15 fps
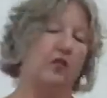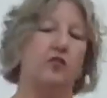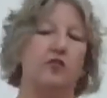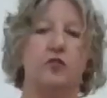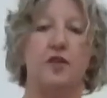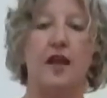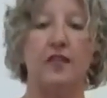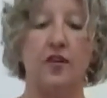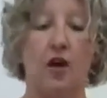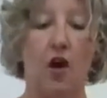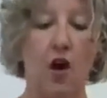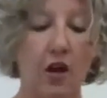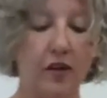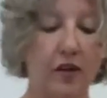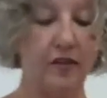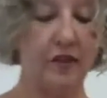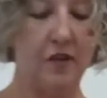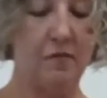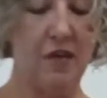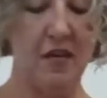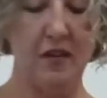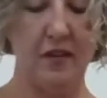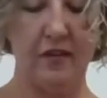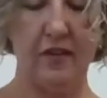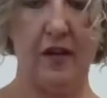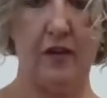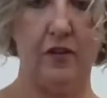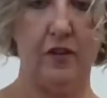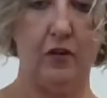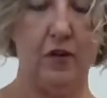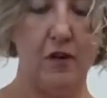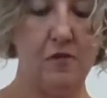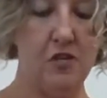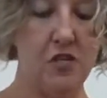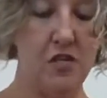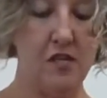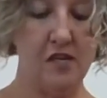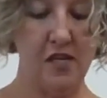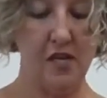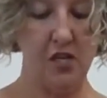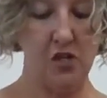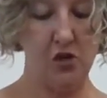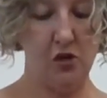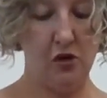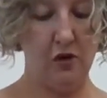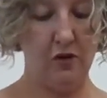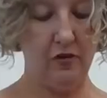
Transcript: So that's all that's gonna be in this layer, the cream cheese and the sugar.